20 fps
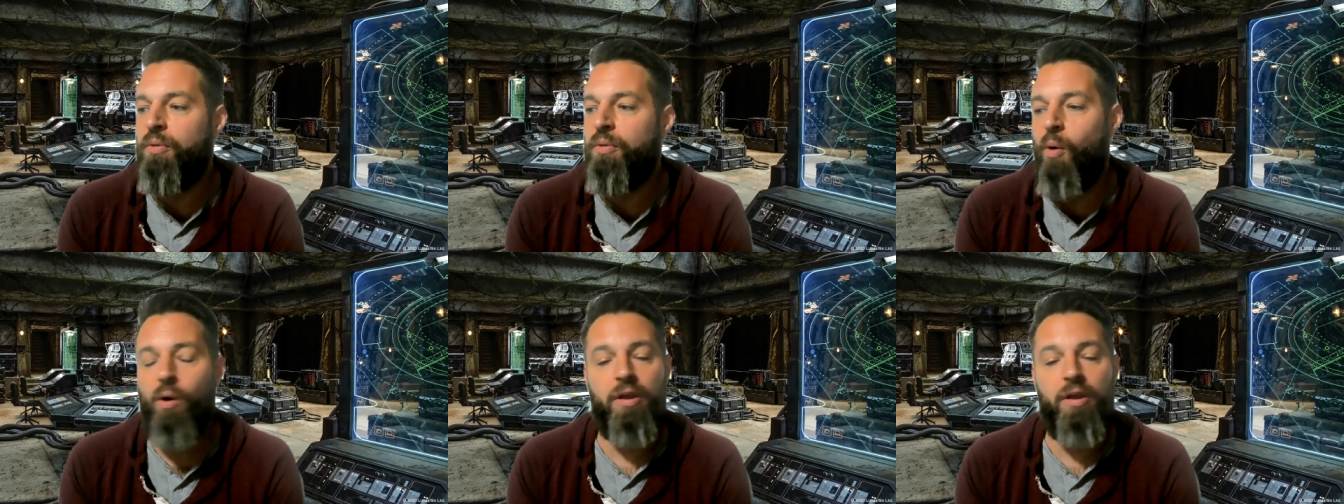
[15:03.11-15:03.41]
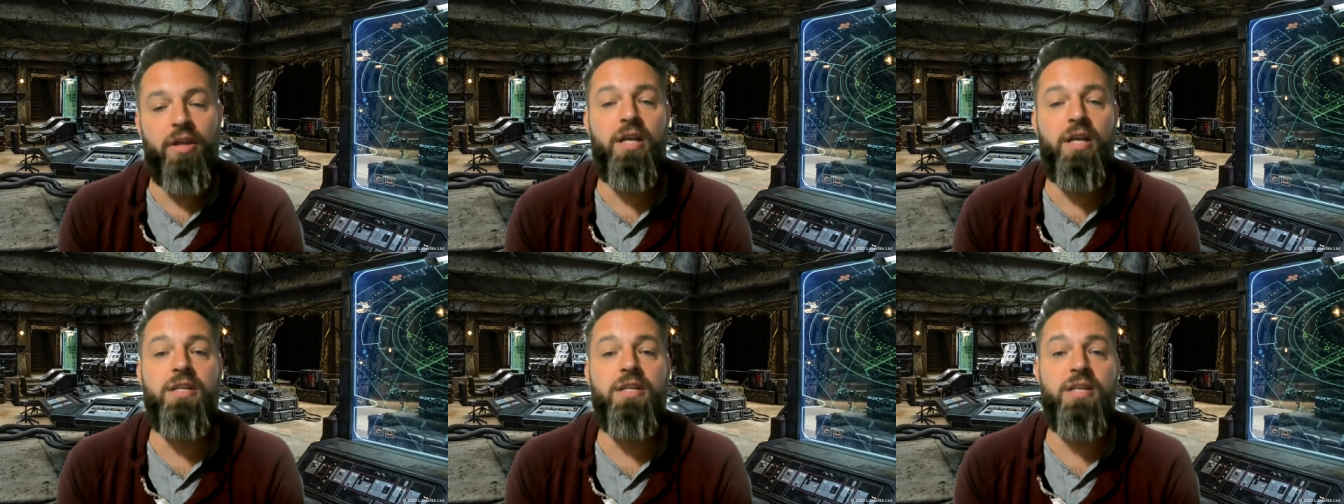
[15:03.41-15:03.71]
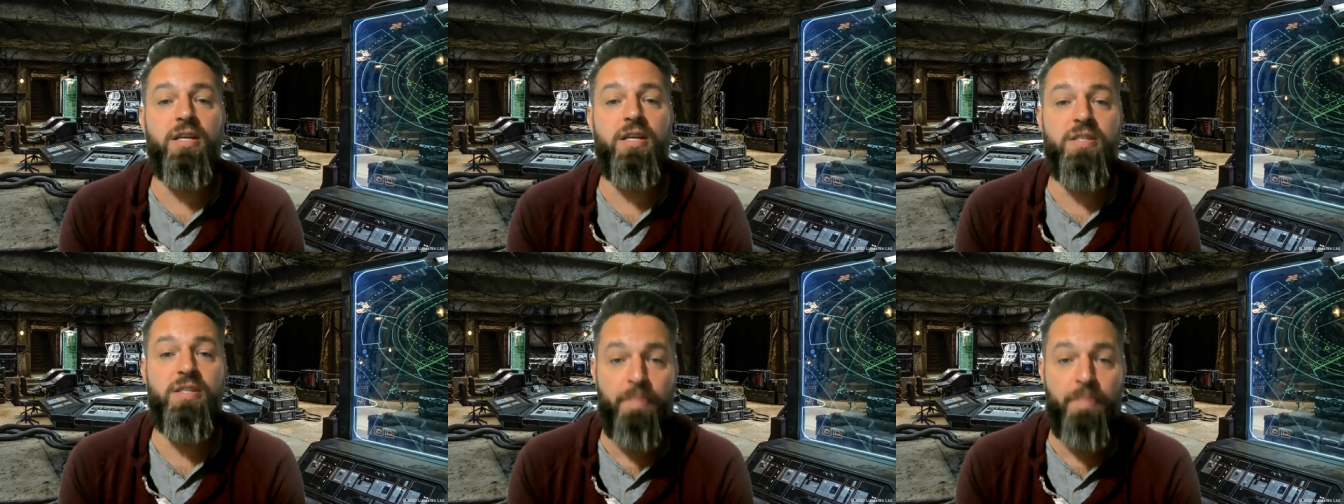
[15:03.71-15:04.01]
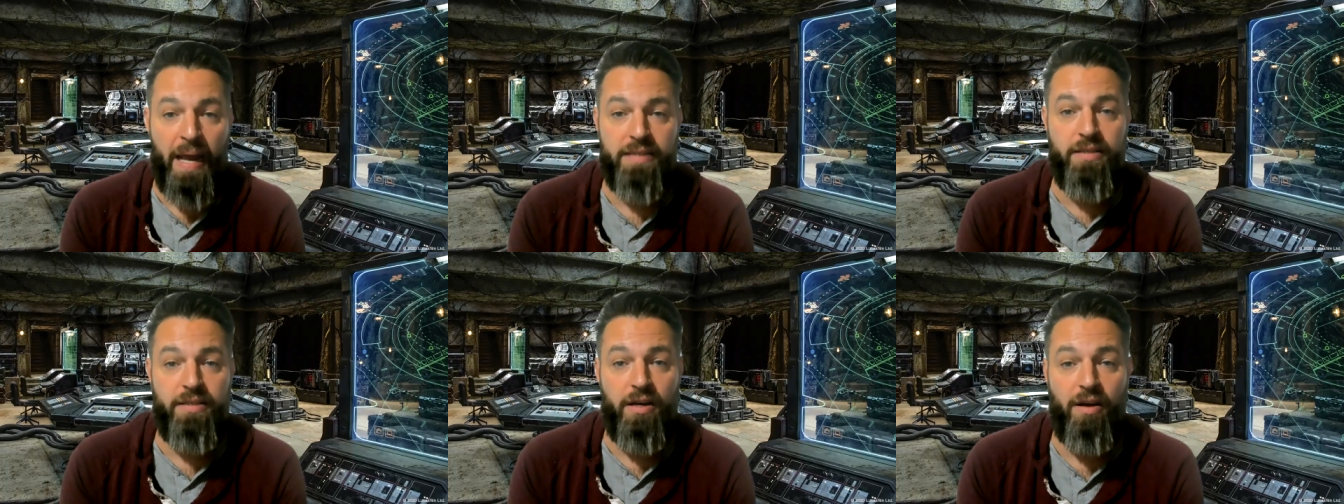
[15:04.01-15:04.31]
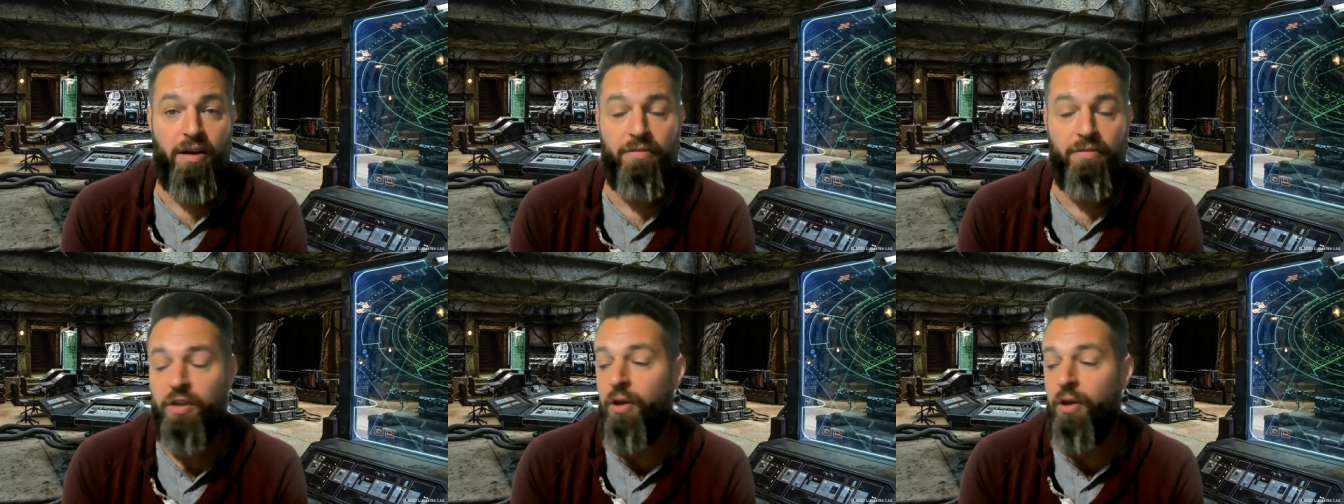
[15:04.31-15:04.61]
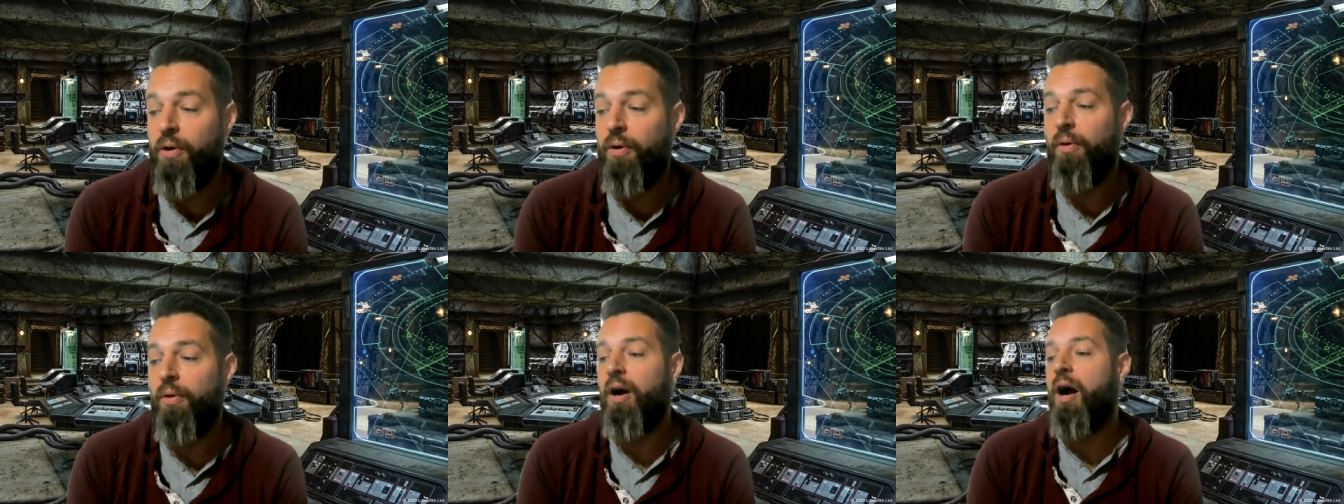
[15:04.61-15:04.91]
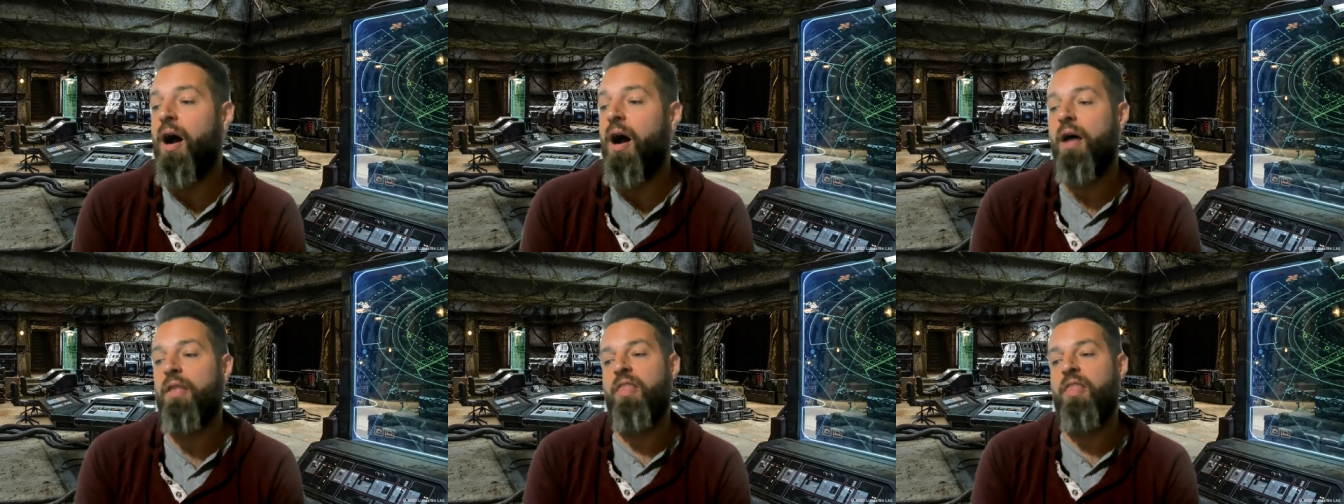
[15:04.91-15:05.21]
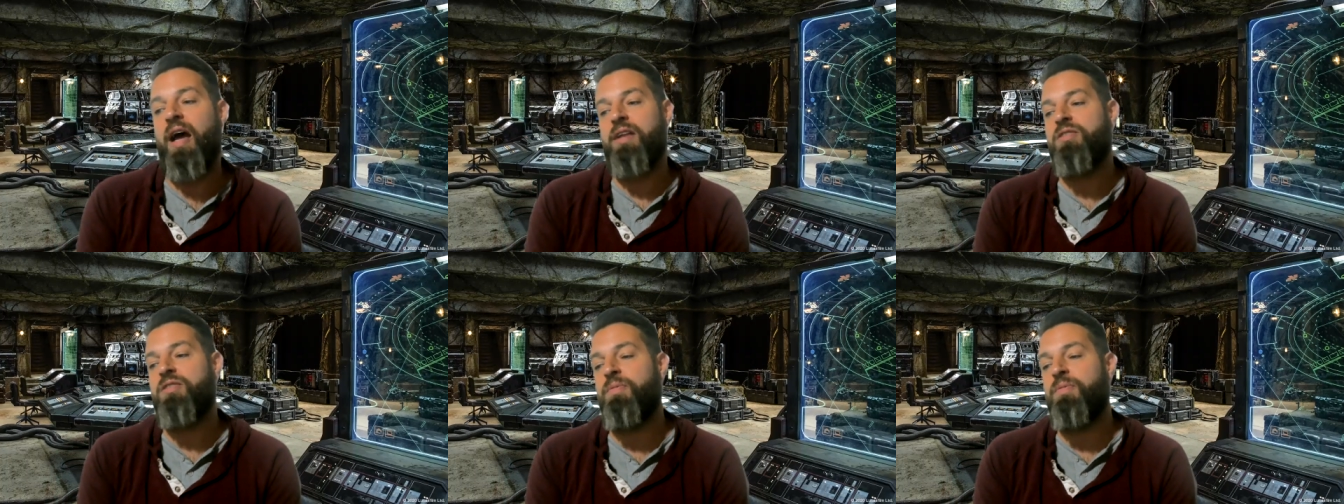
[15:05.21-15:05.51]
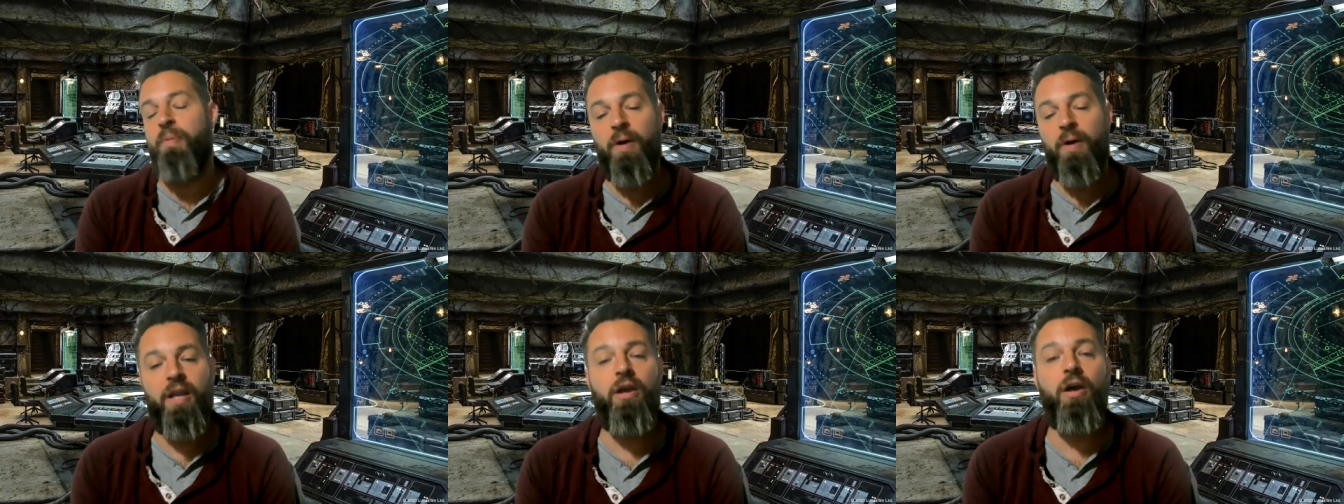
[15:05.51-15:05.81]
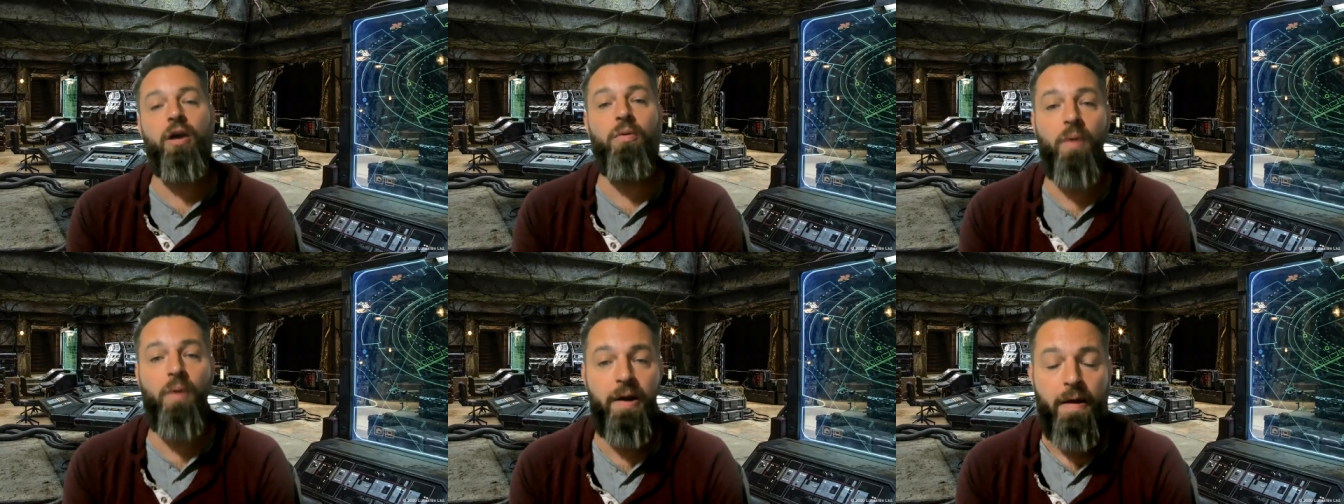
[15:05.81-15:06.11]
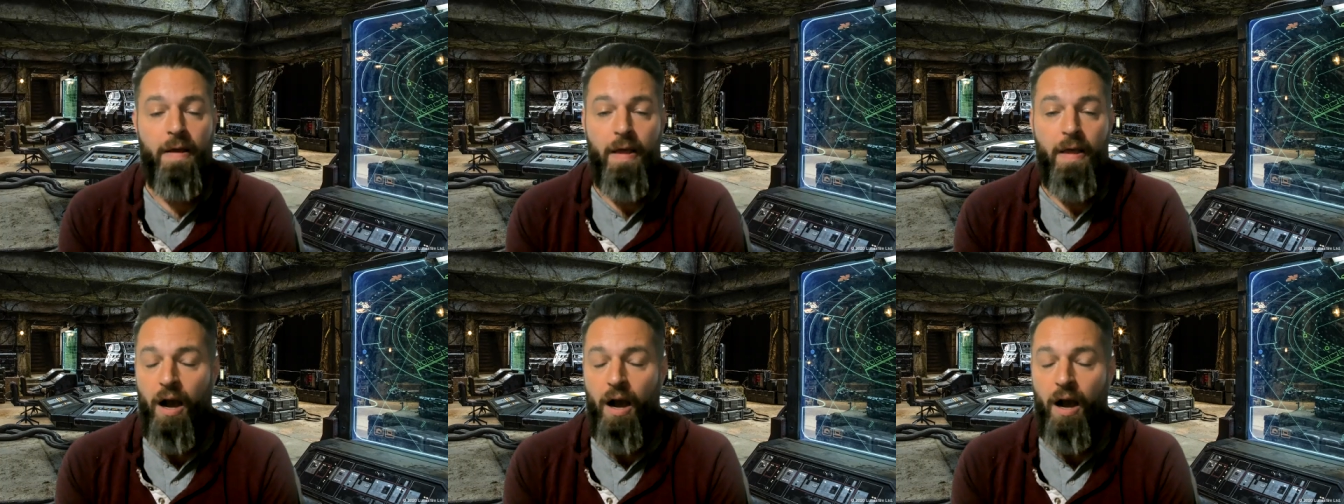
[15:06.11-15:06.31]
more than is expected of you. Uh, that's a pretty good one.